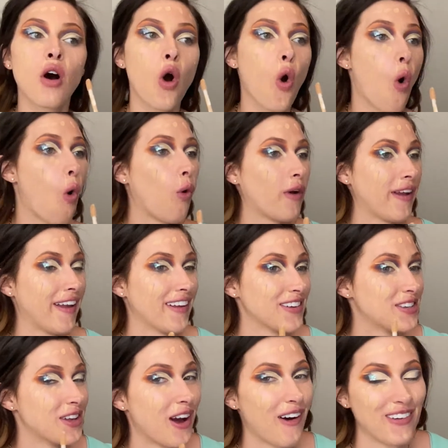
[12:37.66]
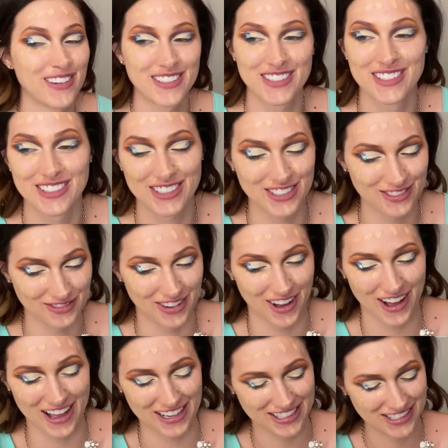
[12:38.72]
Okay, that was too
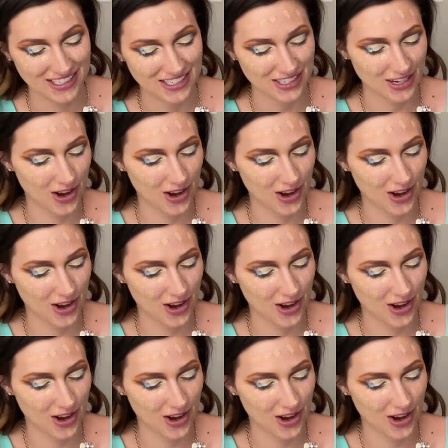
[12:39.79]
much.